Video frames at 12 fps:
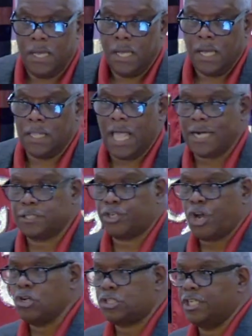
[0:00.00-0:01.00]
A lot of
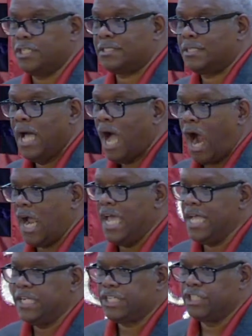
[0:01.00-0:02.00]
churches are
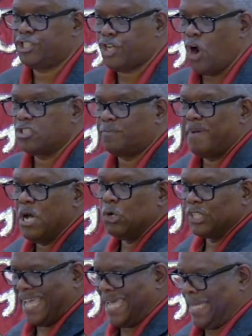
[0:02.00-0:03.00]
into church
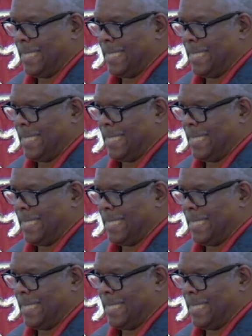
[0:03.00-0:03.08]
building.